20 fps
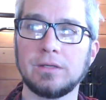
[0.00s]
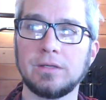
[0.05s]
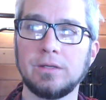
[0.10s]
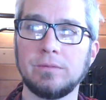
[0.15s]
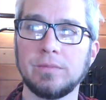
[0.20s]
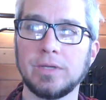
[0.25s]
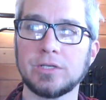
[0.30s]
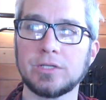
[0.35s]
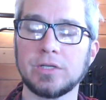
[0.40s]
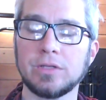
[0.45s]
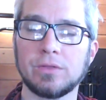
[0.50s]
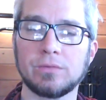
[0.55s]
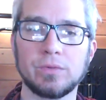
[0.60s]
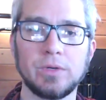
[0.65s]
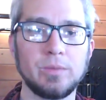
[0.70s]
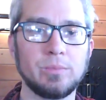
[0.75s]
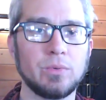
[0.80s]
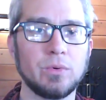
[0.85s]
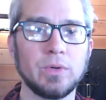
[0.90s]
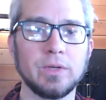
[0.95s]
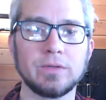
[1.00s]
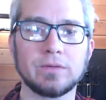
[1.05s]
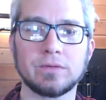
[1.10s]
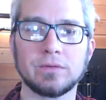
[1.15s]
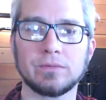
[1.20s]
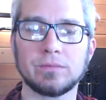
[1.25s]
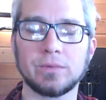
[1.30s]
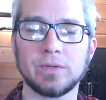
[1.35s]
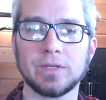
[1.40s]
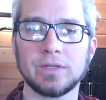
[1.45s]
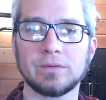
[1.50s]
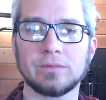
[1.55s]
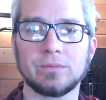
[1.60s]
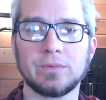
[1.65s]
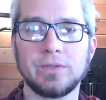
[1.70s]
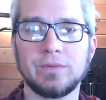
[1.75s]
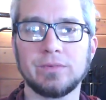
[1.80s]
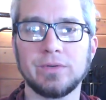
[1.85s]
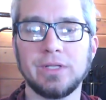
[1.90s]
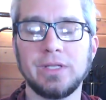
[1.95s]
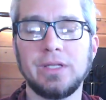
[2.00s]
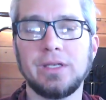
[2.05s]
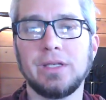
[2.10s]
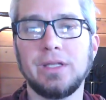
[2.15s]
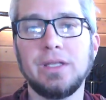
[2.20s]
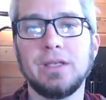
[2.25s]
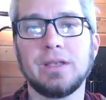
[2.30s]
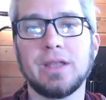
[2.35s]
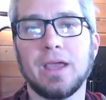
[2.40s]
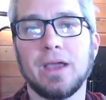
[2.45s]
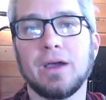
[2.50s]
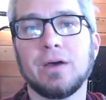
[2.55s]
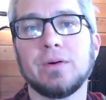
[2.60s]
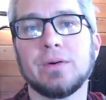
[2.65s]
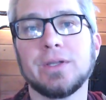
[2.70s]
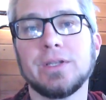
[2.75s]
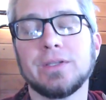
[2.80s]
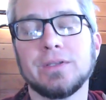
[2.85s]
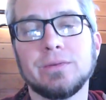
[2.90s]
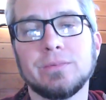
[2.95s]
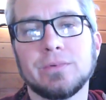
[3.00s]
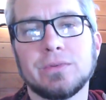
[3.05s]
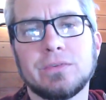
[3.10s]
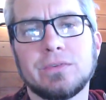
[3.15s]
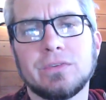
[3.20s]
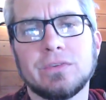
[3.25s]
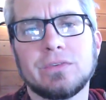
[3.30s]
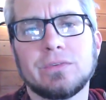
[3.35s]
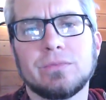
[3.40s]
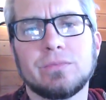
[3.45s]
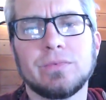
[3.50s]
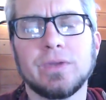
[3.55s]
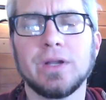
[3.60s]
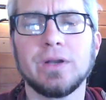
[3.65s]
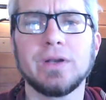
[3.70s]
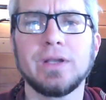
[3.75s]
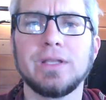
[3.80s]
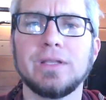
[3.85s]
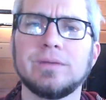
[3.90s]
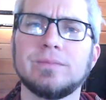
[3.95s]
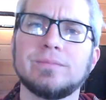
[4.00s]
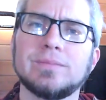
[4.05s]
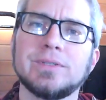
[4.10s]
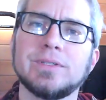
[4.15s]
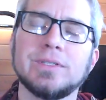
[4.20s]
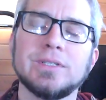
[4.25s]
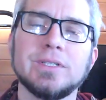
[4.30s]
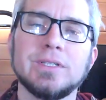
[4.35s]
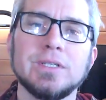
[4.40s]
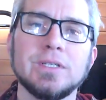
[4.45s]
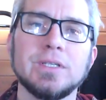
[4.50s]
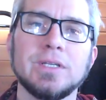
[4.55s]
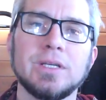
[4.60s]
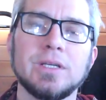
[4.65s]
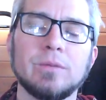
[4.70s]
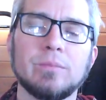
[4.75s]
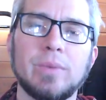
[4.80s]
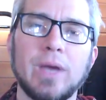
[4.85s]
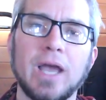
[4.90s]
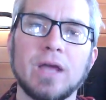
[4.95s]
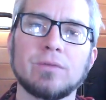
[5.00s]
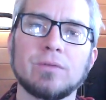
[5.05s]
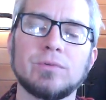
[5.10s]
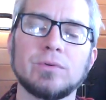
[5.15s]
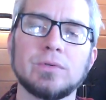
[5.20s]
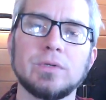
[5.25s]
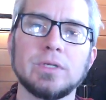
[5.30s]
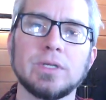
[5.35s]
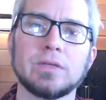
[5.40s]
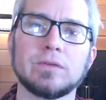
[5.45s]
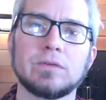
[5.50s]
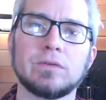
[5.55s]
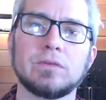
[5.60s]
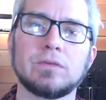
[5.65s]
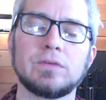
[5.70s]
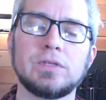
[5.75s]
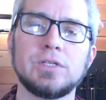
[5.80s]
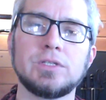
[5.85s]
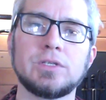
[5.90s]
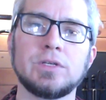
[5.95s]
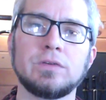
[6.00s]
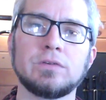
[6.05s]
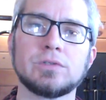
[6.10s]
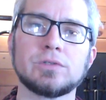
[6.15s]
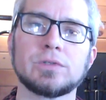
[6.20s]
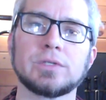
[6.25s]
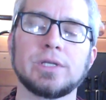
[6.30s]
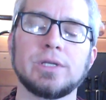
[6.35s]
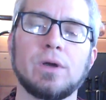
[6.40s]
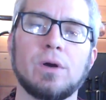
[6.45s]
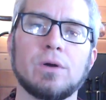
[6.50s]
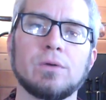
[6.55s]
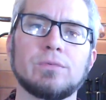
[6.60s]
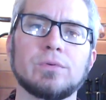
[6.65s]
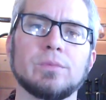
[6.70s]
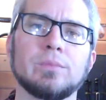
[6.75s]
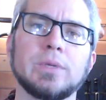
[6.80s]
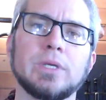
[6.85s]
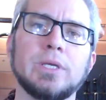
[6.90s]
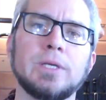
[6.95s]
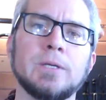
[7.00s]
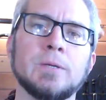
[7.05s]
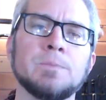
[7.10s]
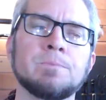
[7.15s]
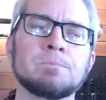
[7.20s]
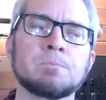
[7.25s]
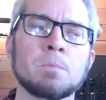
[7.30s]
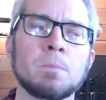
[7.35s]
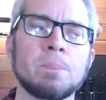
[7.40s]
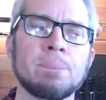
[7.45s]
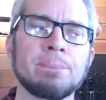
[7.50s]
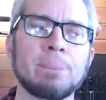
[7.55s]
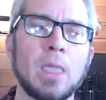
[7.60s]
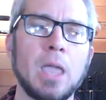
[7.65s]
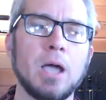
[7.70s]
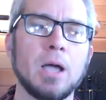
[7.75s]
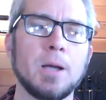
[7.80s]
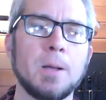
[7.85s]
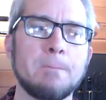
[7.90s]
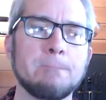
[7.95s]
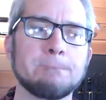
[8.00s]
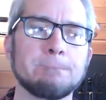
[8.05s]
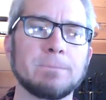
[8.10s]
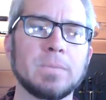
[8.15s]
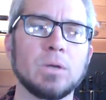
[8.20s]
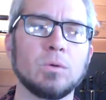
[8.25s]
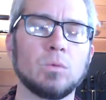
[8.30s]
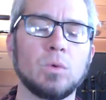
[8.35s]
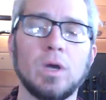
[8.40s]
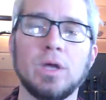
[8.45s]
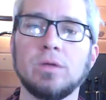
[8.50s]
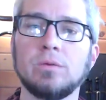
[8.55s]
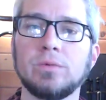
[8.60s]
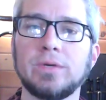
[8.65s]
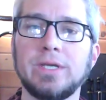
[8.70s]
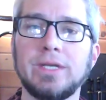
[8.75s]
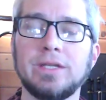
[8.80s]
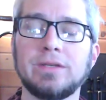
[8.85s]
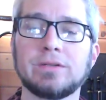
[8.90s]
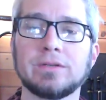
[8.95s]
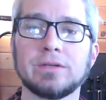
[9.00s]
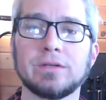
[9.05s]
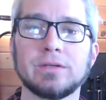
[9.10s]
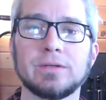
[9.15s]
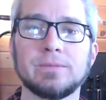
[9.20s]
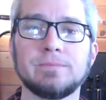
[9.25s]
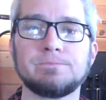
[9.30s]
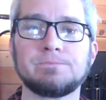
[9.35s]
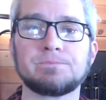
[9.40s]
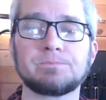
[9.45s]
he mentioned 3 points of what we really need now, and it was just very impactful, as his teachings usually are for me. One, we need to,